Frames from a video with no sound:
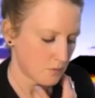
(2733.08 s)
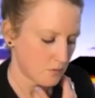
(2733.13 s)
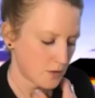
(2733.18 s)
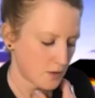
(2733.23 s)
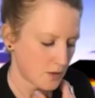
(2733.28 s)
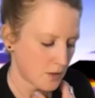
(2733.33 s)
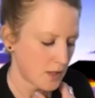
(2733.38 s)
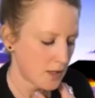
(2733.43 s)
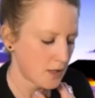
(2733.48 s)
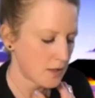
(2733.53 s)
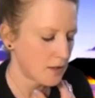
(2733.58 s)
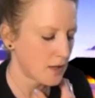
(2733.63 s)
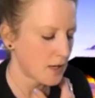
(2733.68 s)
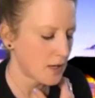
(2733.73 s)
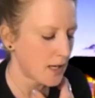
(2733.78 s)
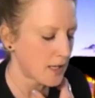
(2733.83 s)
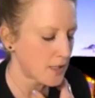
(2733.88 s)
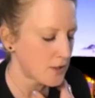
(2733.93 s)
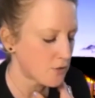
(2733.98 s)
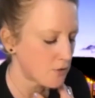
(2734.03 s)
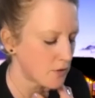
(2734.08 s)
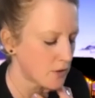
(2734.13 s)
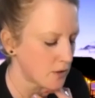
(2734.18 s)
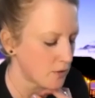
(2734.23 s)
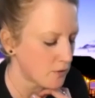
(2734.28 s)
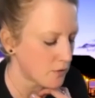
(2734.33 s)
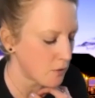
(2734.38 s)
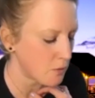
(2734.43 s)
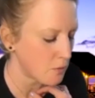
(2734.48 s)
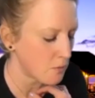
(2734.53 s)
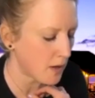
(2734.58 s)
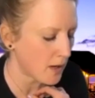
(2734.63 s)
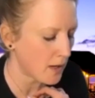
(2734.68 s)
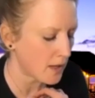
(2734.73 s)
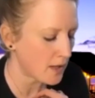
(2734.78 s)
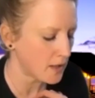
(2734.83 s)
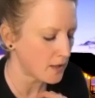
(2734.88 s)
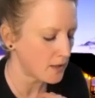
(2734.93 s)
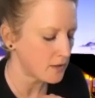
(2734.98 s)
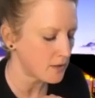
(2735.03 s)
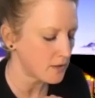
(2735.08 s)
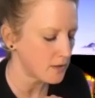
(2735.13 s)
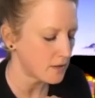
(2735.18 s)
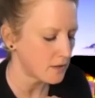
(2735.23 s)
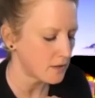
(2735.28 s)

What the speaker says: Hear the clattering of your mind